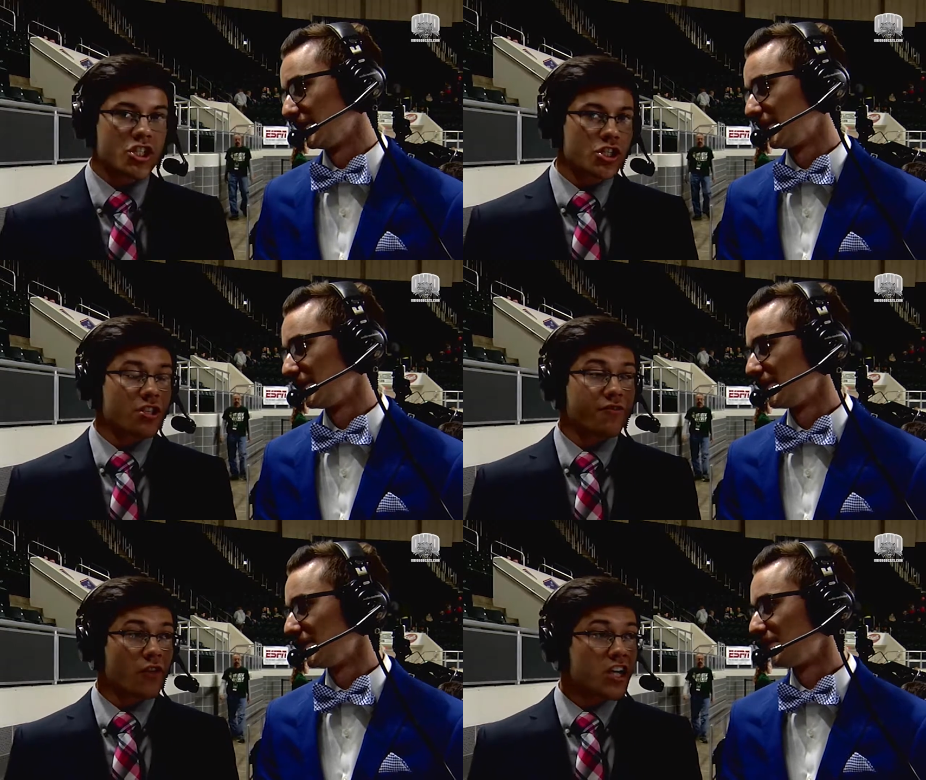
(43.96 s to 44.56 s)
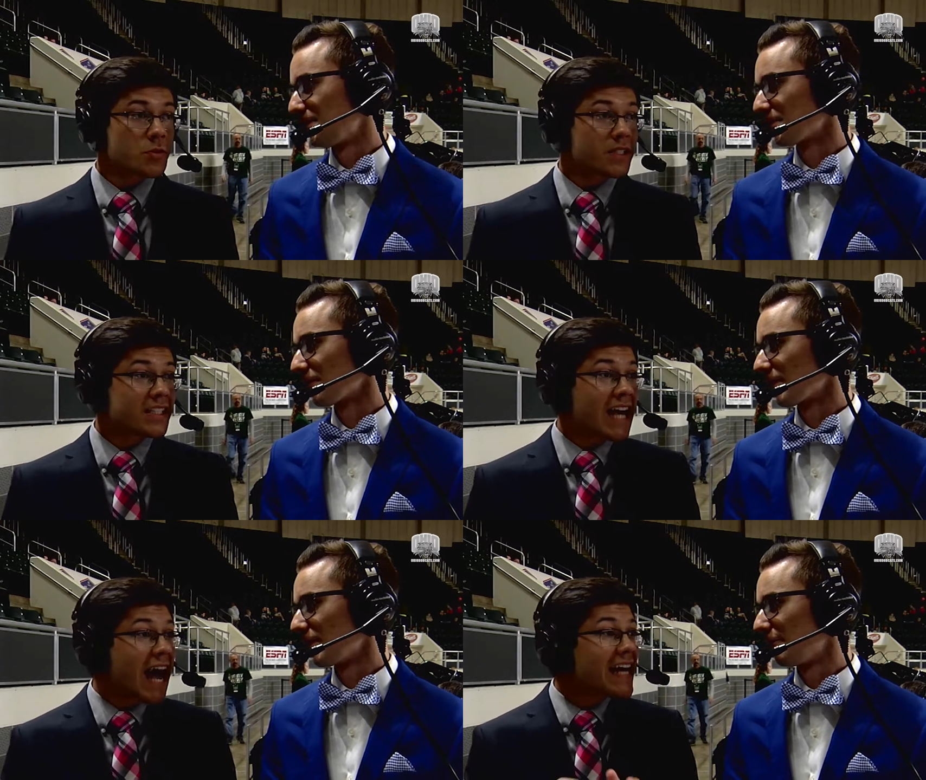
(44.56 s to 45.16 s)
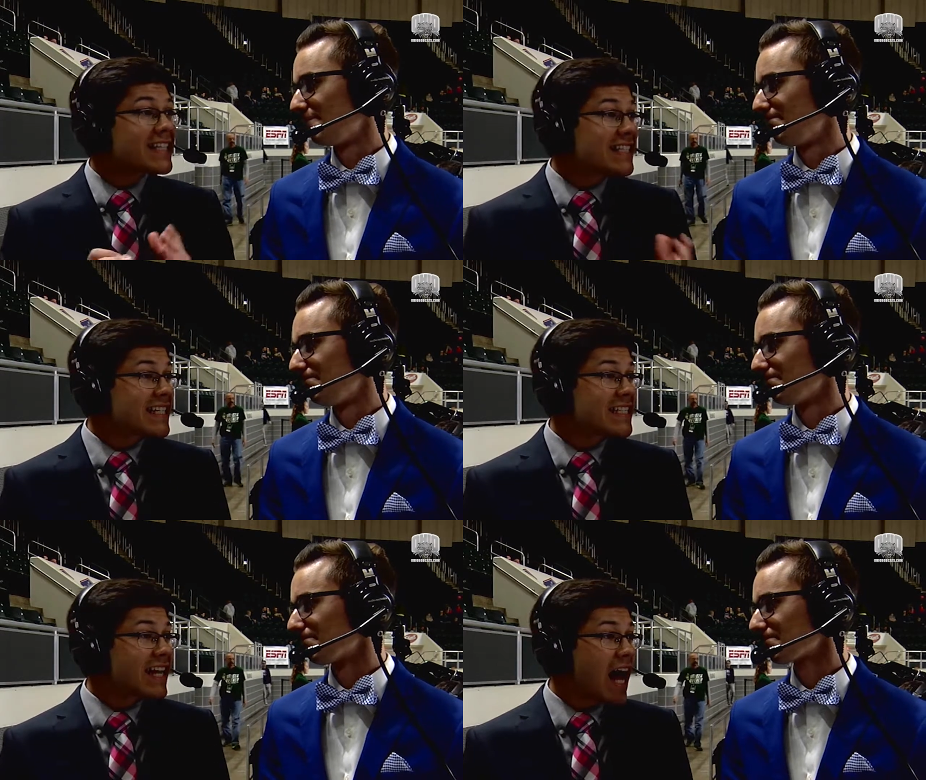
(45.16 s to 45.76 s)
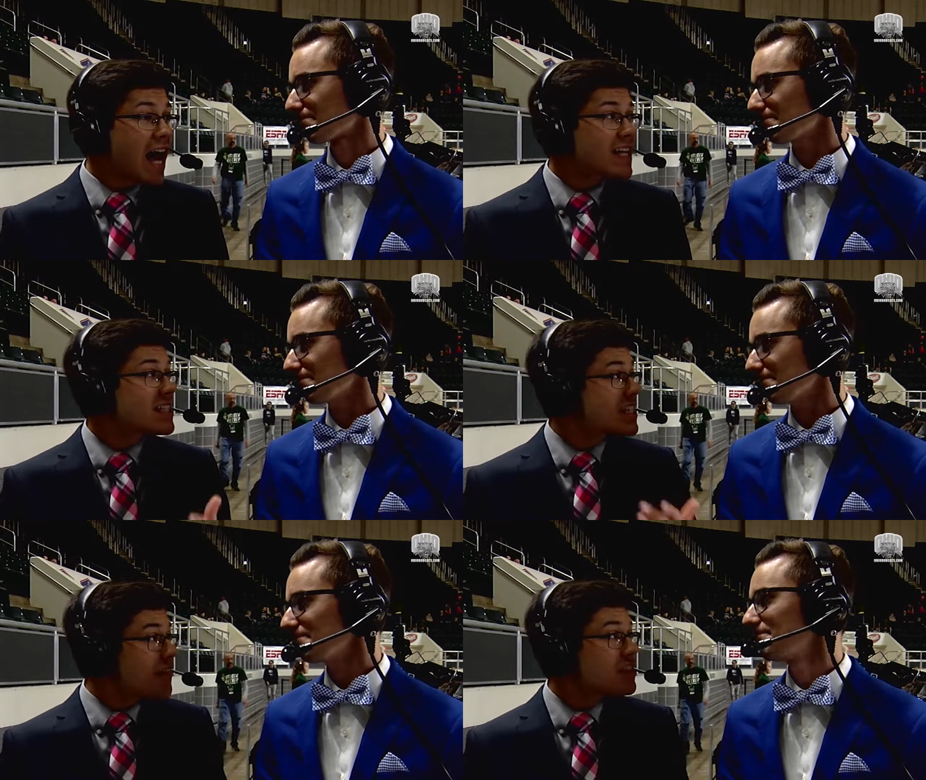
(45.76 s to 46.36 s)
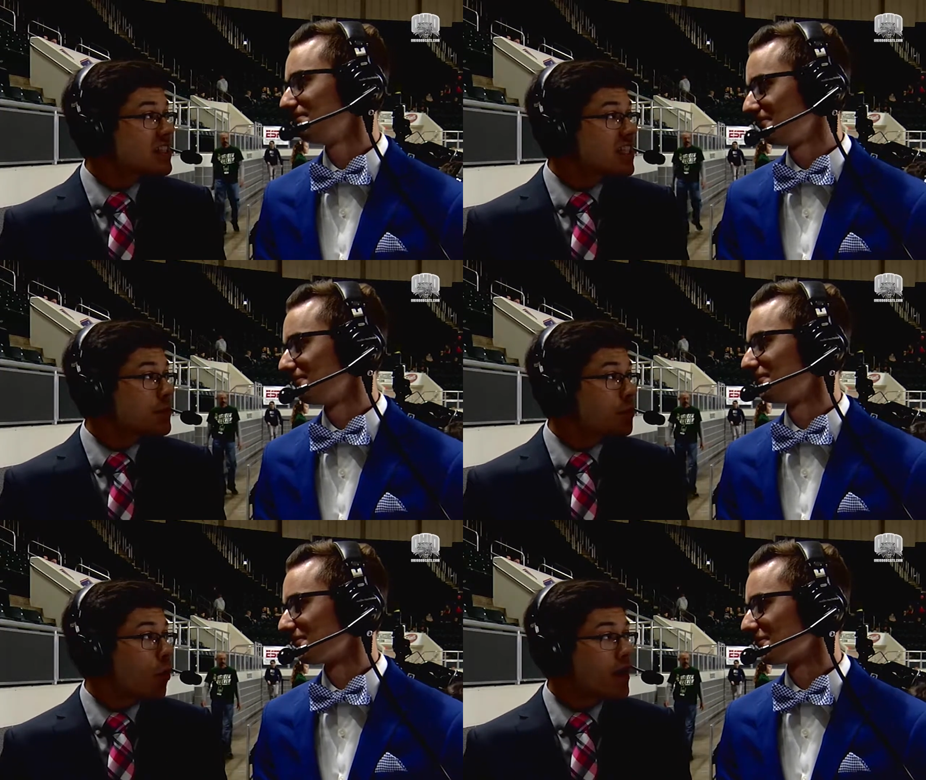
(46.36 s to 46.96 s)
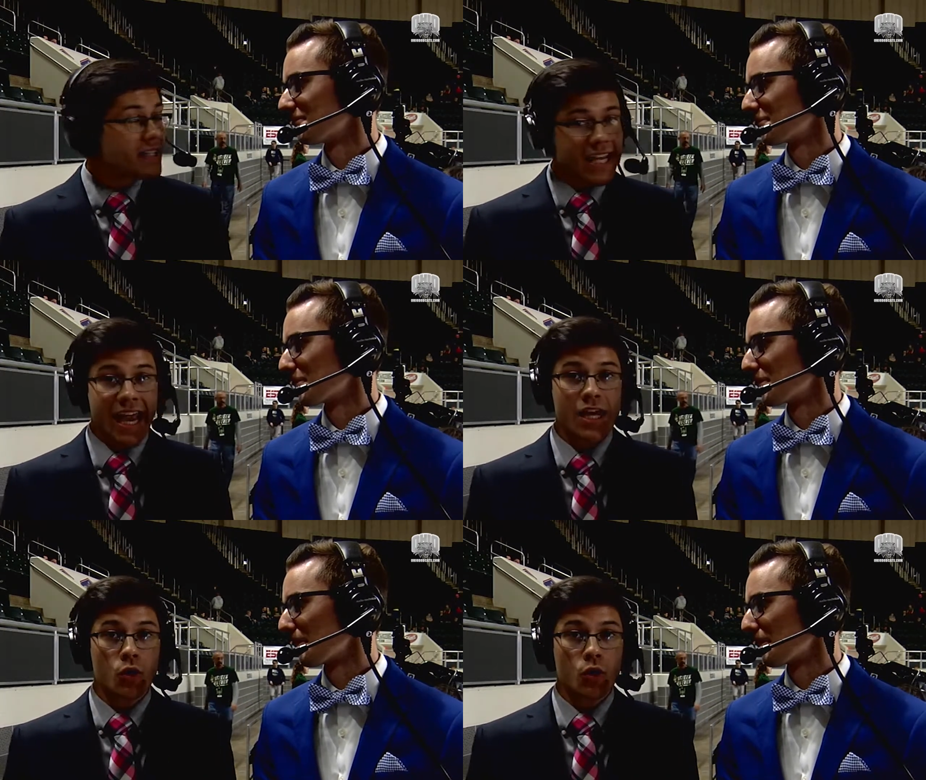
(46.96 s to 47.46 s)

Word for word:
Speaker 1: just a freshman, tied season high, 17 points, eight